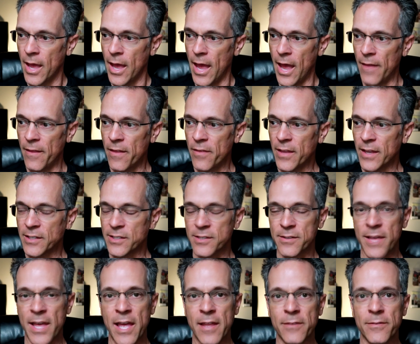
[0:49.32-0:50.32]
And then
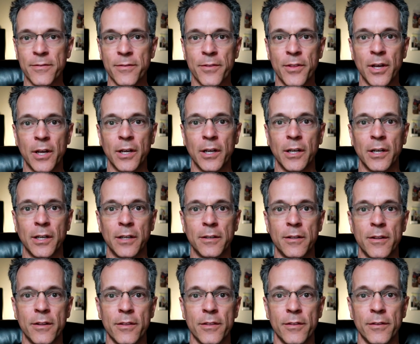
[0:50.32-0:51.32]
the
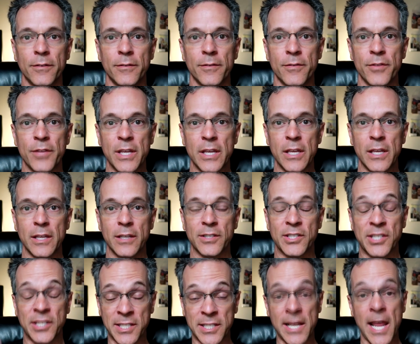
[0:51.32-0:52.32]

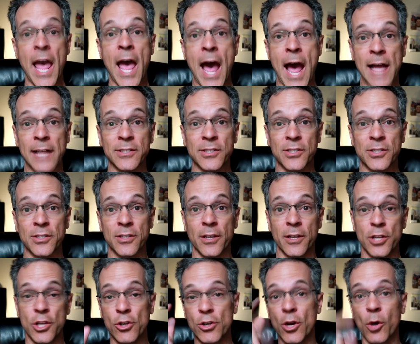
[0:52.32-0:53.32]
stats,
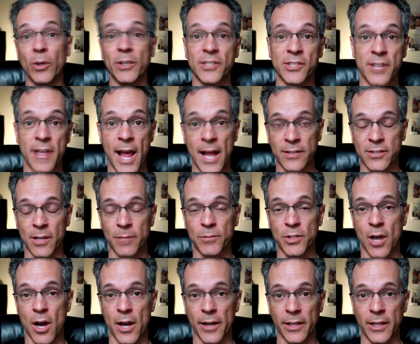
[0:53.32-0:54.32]
and you know what stats I'm
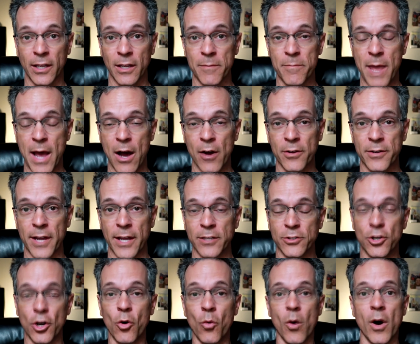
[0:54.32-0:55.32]
talking about, and I
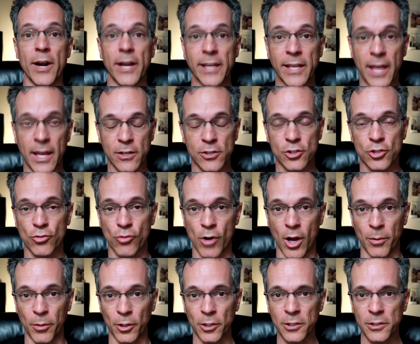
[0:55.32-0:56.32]
don't want to get in
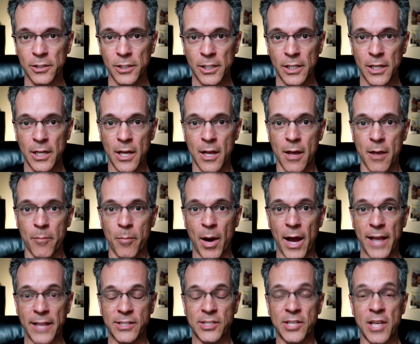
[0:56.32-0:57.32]
trouble
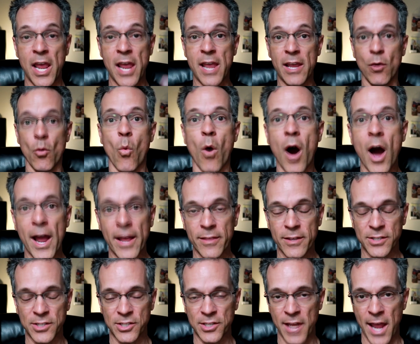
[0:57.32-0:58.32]
by saying why
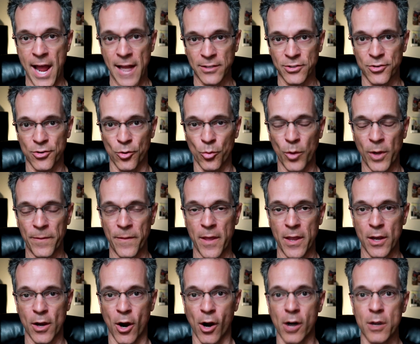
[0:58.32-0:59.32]
the stats are what
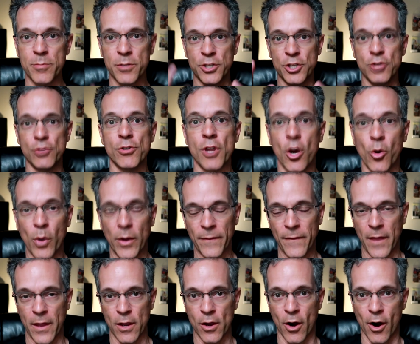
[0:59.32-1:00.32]
they are, but you know
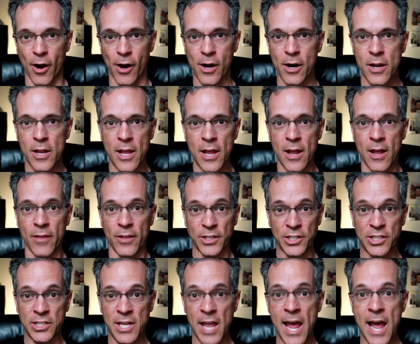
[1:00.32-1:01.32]
what they are. The
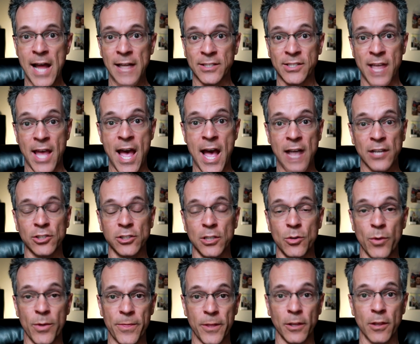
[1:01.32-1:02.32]
stats actually
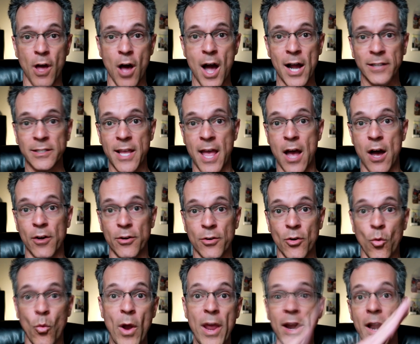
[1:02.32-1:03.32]
with the lockdown
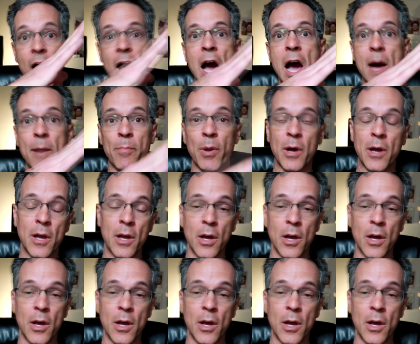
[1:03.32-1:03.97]
went up.